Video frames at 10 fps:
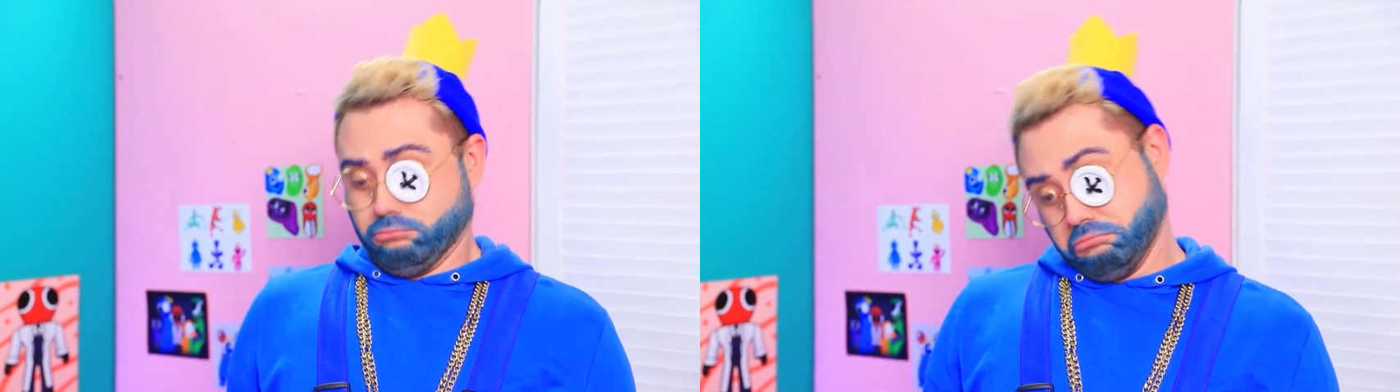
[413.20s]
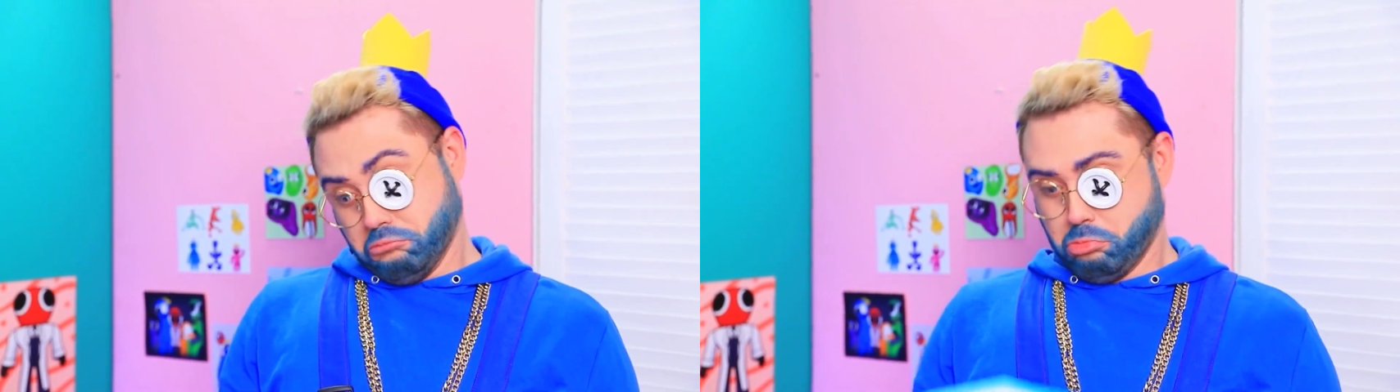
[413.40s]

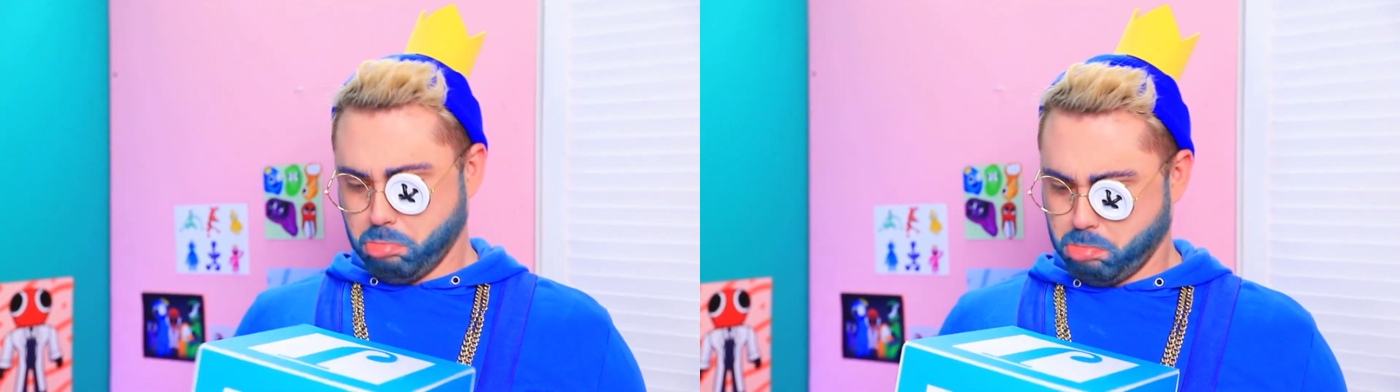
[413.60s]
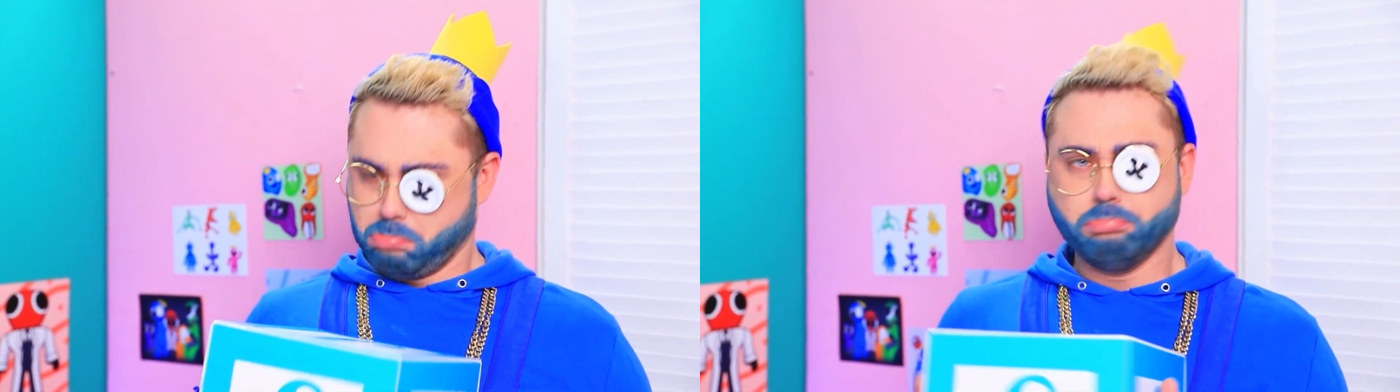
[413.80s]
against
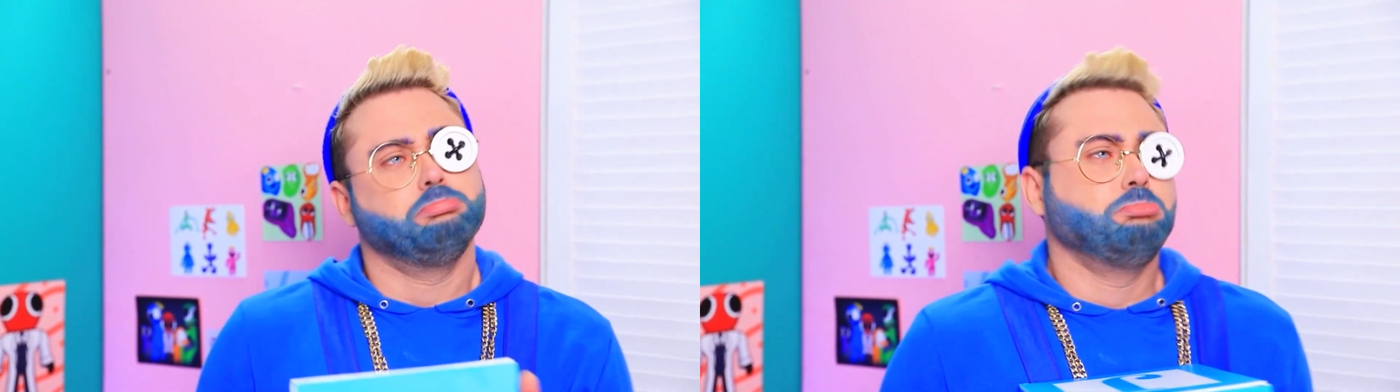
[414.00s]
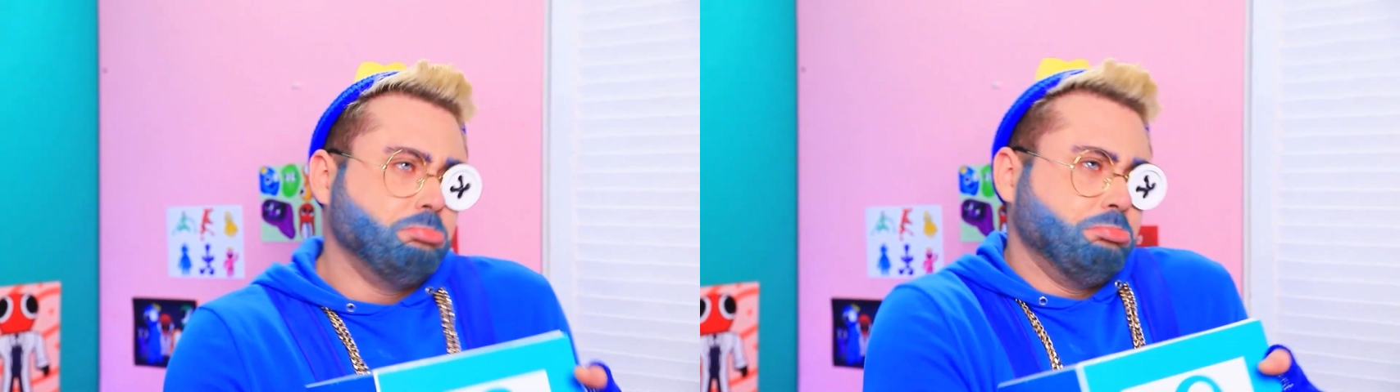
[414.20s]
me.
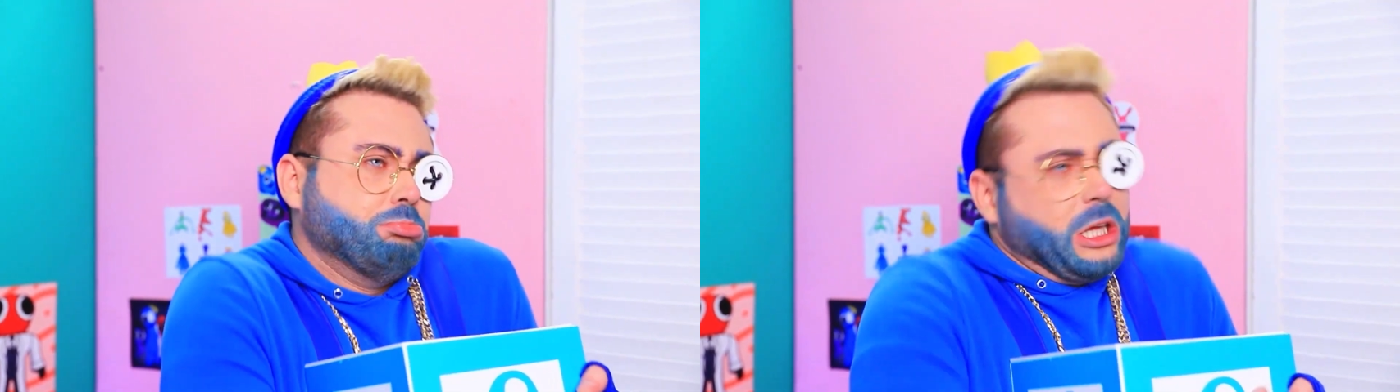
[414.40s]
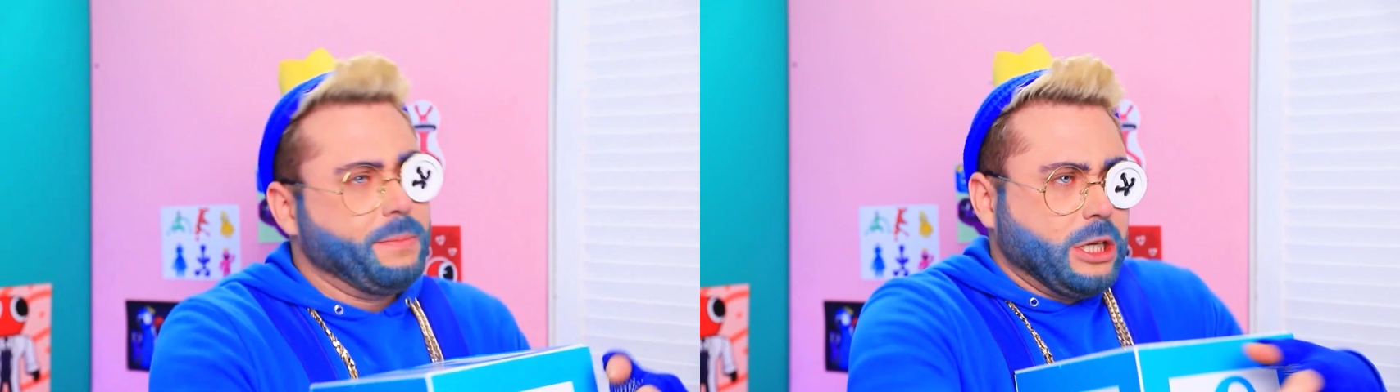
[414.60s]

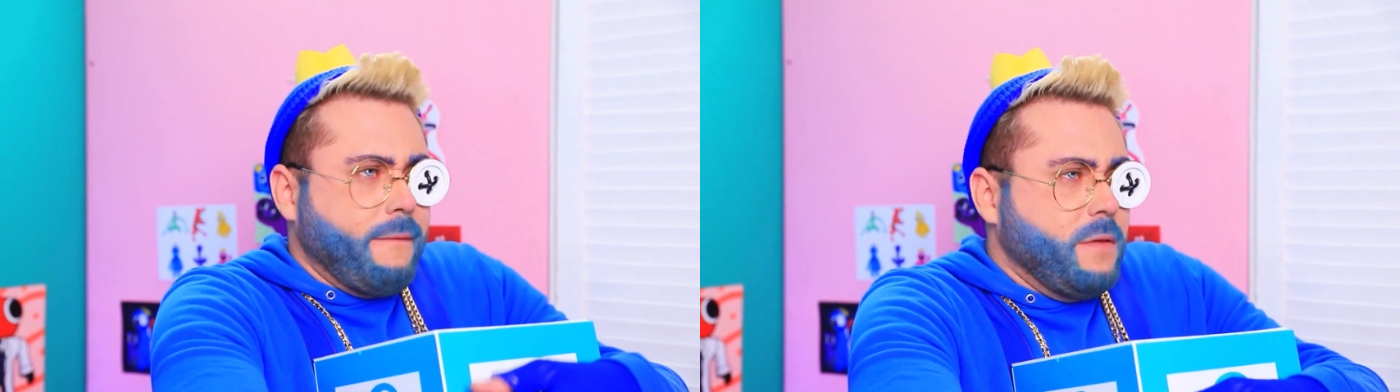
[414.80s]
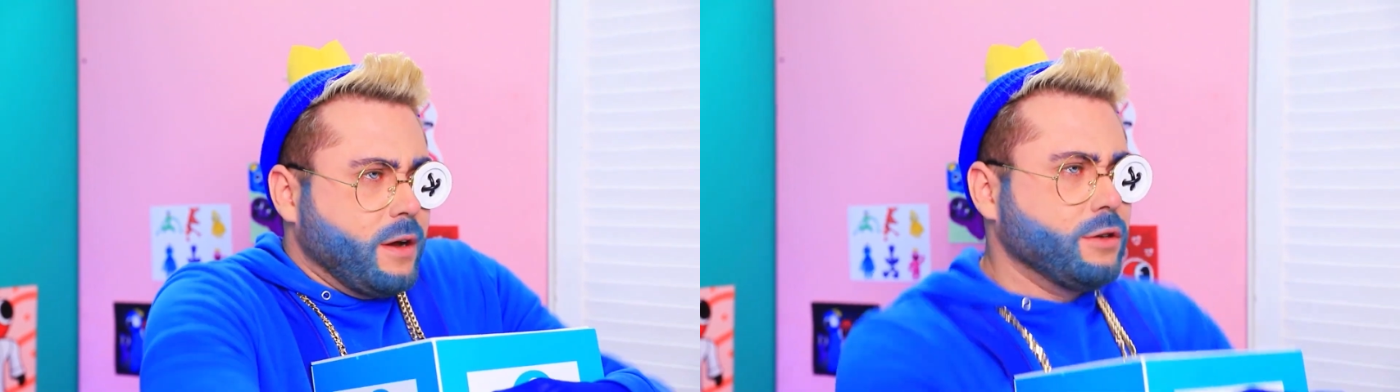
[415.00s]
Just
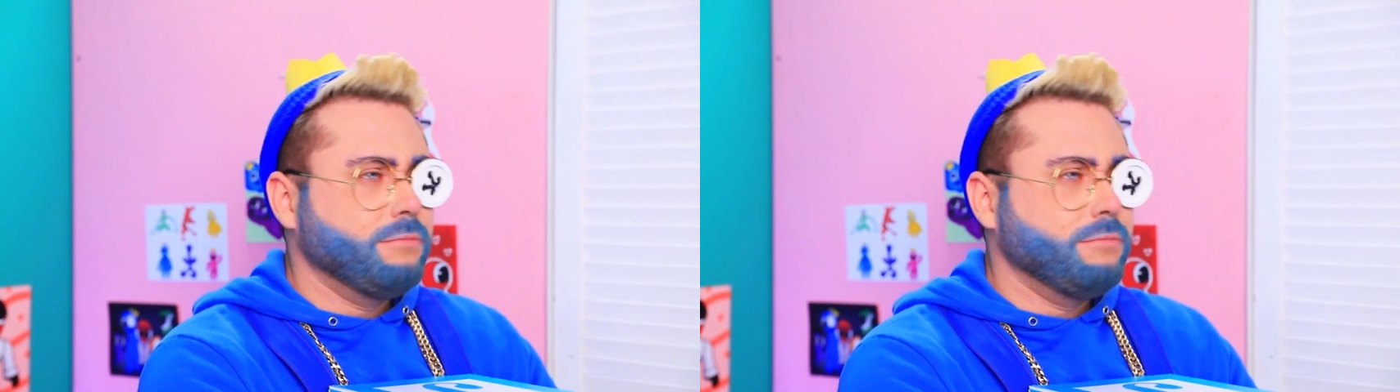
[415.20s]
beginner's